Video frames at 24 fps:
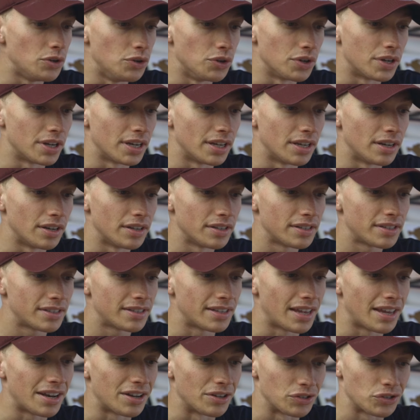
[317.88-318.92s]
you can
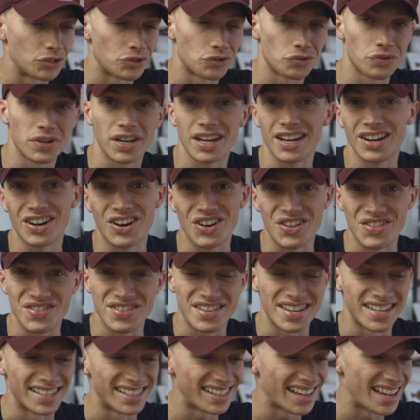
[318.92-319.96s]
set a string on
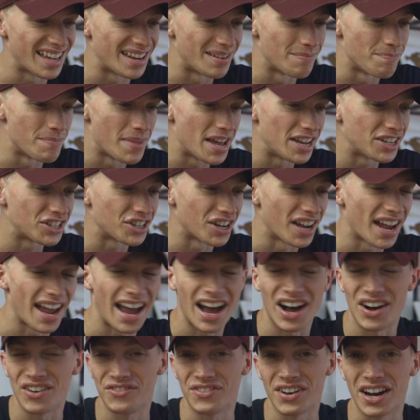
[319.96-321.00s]
this and measure
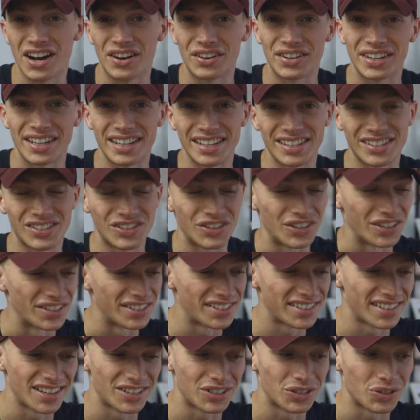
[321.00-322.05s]
how far it is so you can
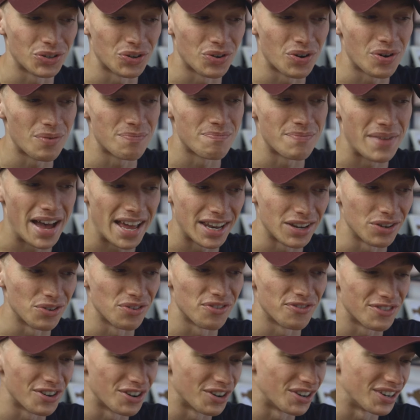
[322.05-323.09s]
set your manual
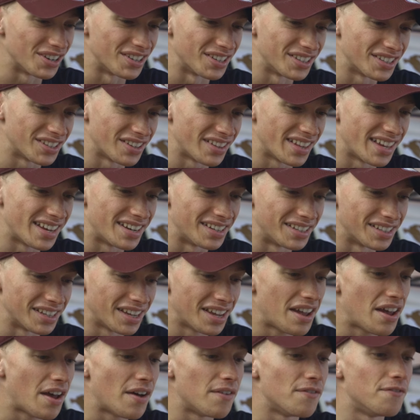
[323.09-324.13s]
focus. So that is
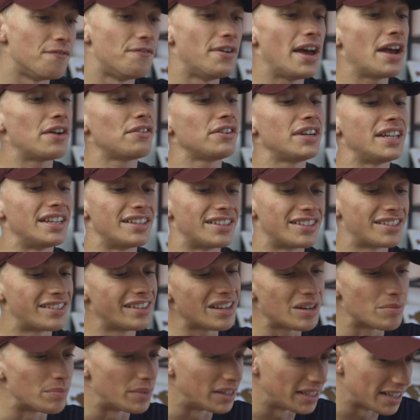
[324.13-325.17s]
very
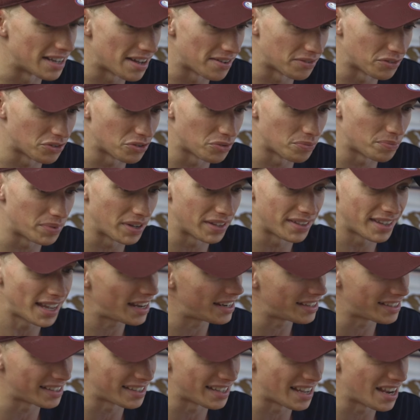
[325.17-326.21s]
cinema level, but
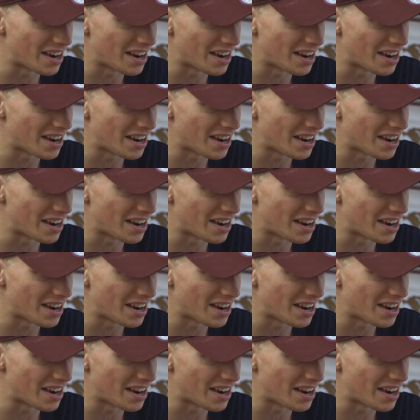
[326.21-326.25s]
that is